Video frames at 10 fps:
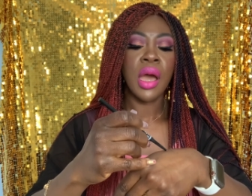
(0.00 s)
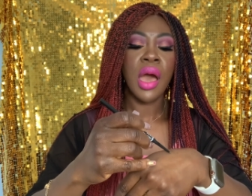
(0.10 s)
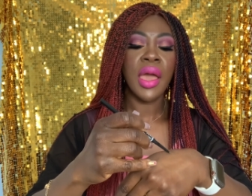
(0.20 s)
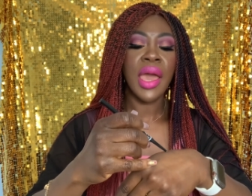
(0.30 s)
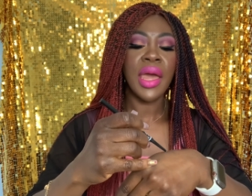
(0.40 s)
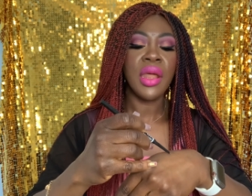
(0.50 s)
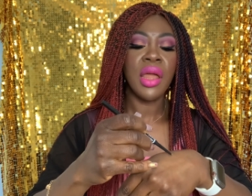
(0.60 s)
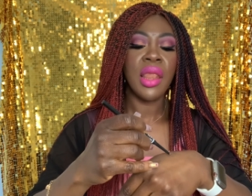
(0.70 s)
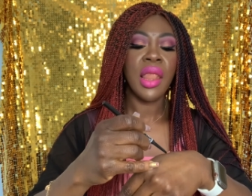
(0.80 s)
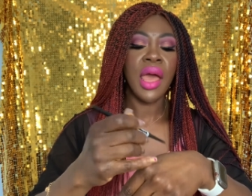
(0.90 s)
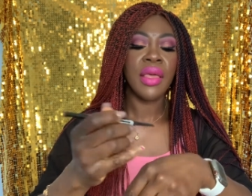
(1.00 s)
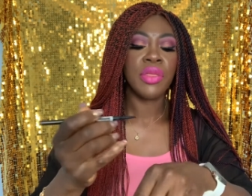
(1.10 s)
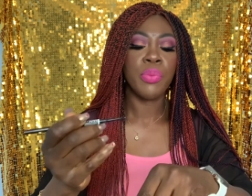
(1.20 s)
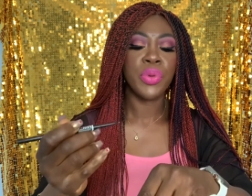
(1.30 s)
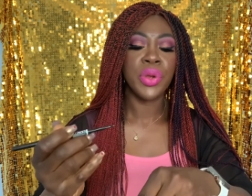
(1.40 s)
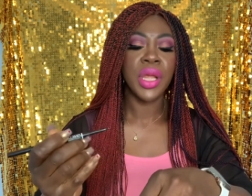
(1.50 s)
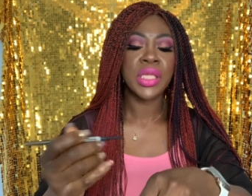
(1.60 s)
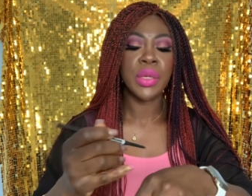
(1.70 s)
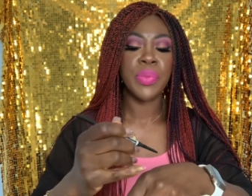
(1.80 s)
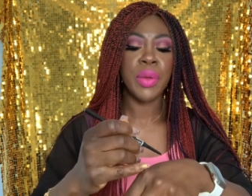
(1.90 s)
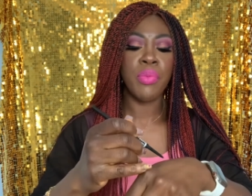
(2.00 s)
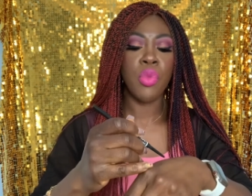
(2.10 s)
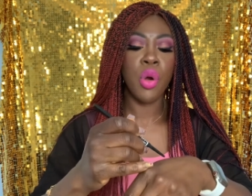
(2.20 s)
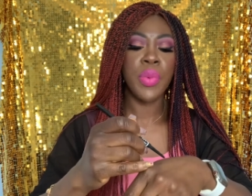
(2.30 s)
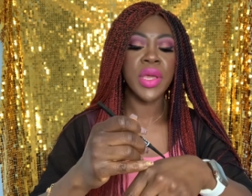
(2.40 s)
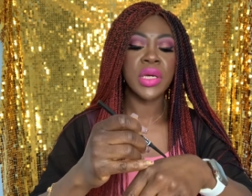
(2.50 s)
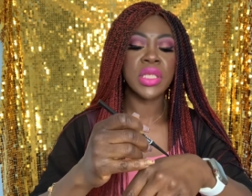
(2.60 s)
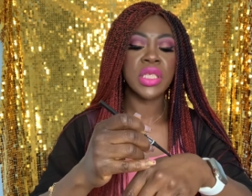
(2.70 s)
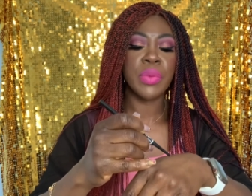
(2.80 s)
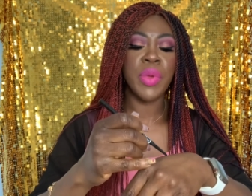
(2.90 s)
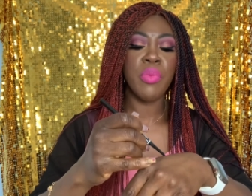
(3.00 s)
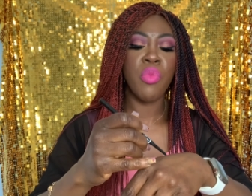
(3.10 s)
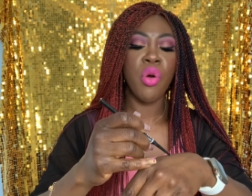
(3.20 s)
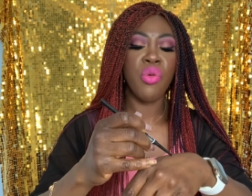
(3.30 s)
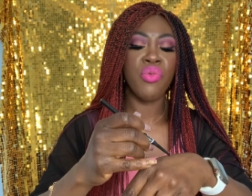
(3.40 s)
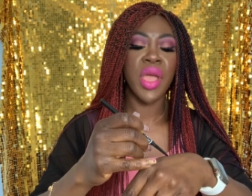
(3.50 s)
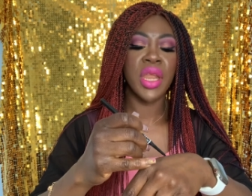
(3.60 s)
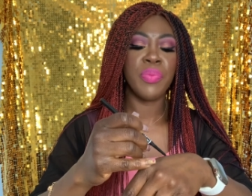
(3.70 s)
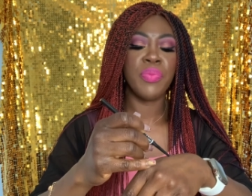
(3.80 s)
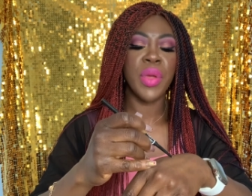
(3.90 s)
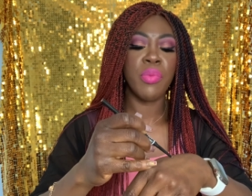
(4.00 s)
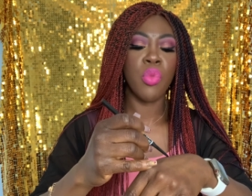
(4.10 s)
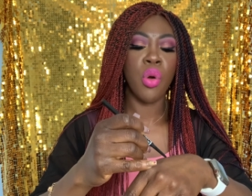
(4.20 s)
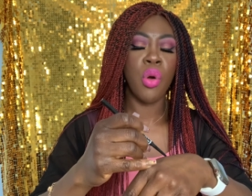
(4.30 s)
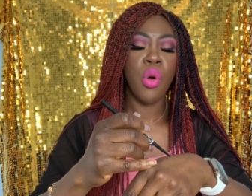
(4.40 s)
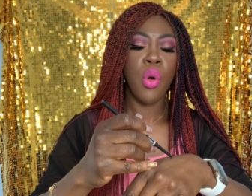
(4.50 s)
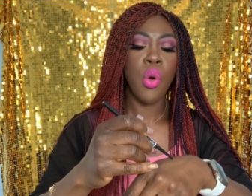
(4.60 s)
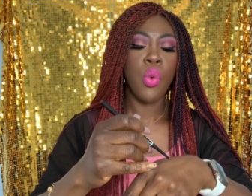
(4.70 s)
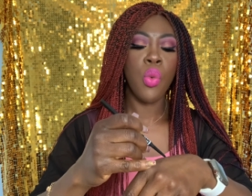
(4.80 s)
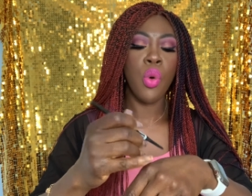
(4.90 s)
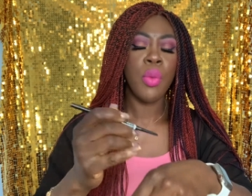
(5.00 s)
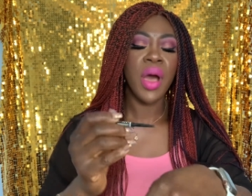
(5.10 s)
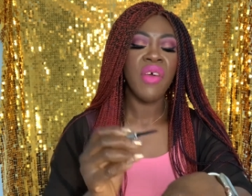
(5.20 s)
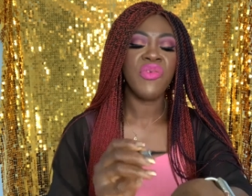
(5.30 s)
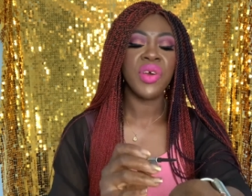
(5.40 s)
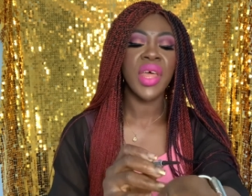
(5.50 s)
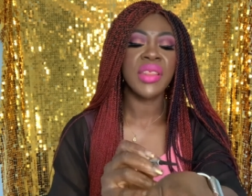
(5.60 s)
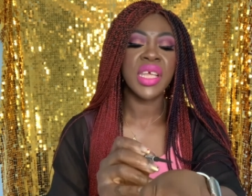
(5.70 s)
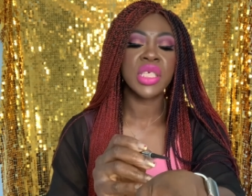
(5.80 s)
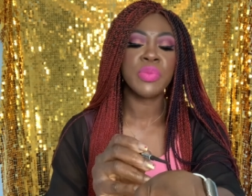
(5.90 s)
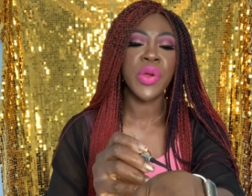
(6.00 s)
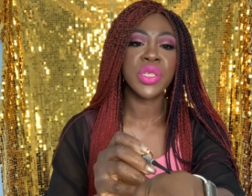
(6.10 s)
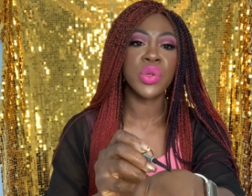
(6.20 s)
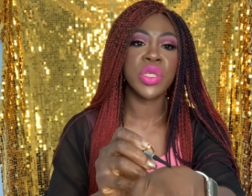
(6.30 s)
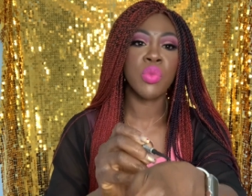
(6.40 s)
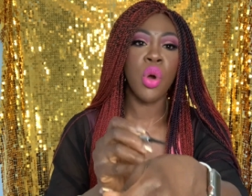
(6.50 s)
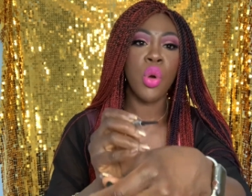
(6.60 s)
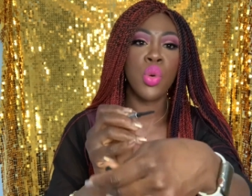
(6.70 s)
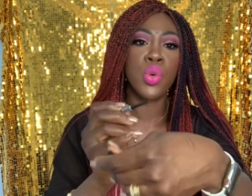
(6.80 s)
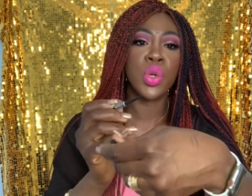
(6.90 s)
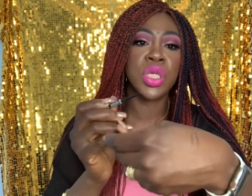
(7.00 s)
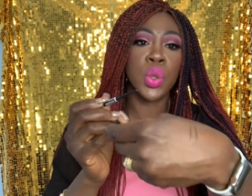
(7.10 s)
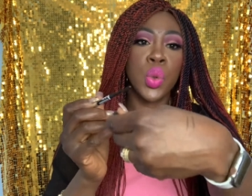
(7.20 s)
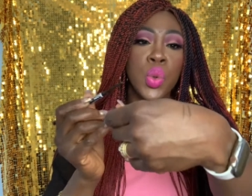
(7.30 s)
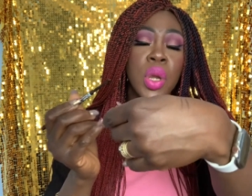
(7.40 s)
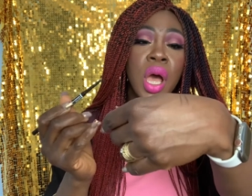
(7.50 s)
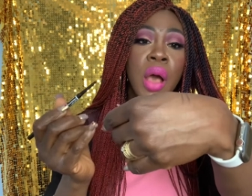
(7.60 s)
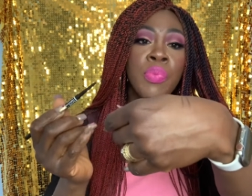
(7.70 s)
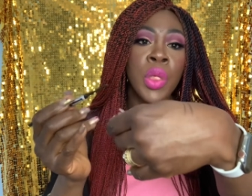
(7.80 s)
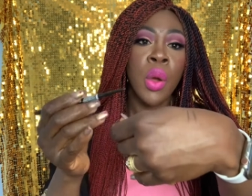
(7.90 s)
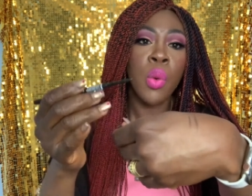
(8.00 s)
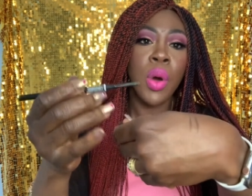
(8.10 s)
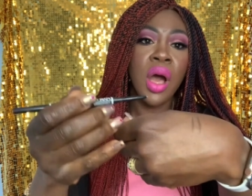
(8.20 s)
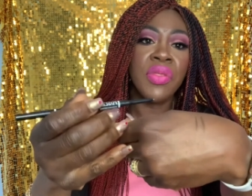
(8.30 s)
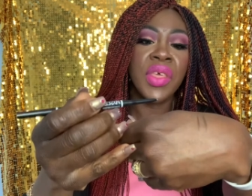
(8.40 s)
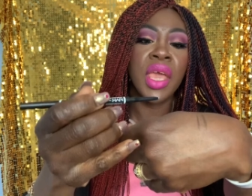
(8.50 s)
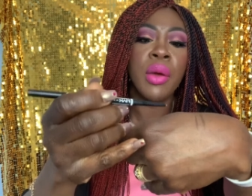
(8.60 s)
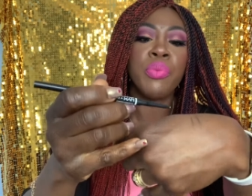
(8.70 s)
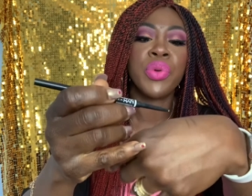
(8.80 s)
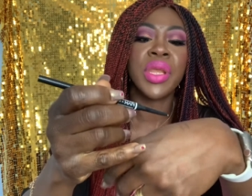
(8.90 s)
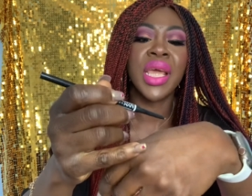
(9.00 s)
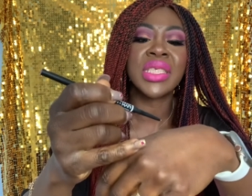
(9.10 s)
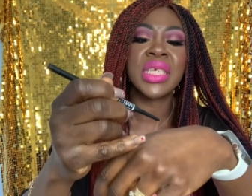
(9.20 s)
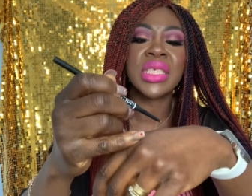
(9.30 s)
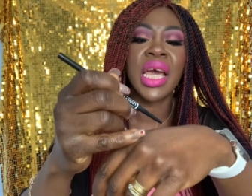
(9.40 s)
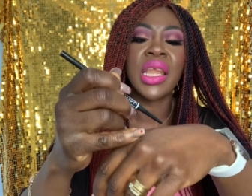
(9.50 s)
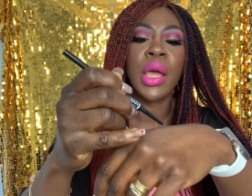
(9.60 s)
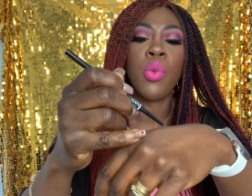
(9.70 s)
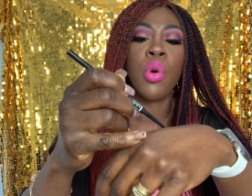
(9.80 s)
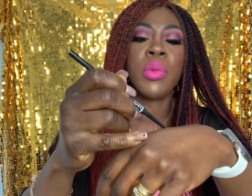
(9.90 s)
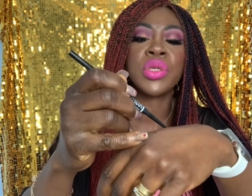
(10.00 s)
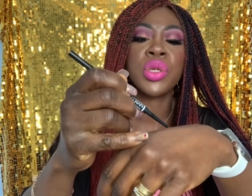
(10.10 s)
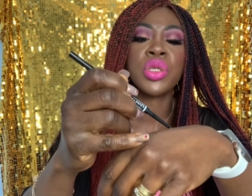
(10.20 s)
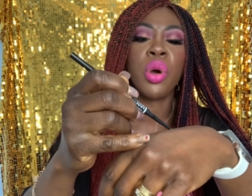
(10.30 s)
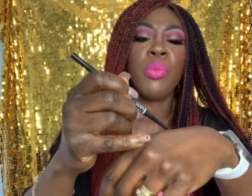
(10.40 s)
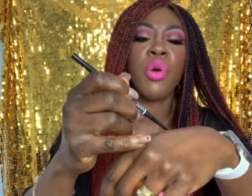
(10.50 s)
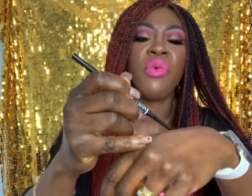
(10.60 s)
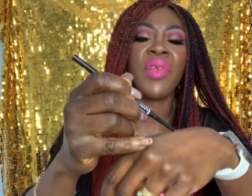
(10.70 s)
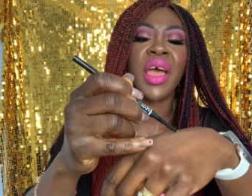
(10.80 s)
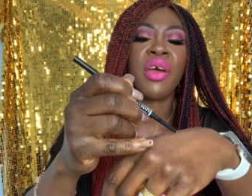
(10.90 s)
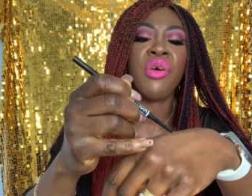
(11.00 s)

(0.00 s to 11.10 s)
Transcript: I kind of like the Brunette a bit more because it's a bit more red, a bit more warmer. I feel like the Espresso is more cool, is cooler, while the Brunette is kind of like warmer. So it's got more of like